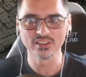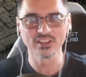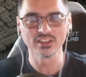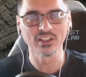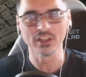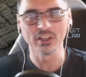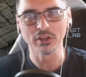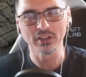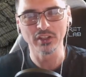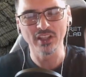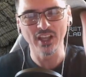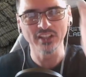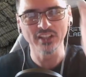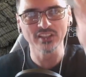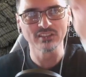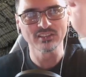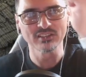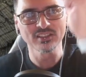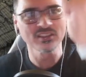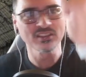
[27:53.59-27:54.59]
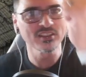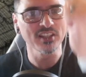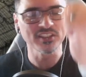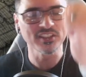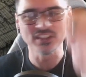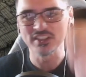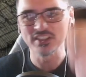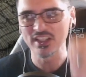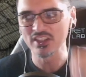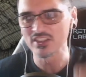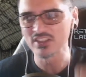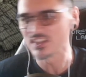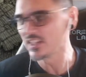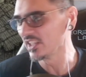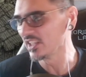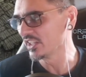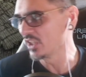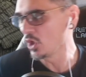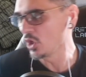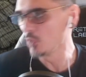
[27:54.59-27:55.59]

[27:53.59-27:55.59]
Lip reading: It kind of cuts it down the side like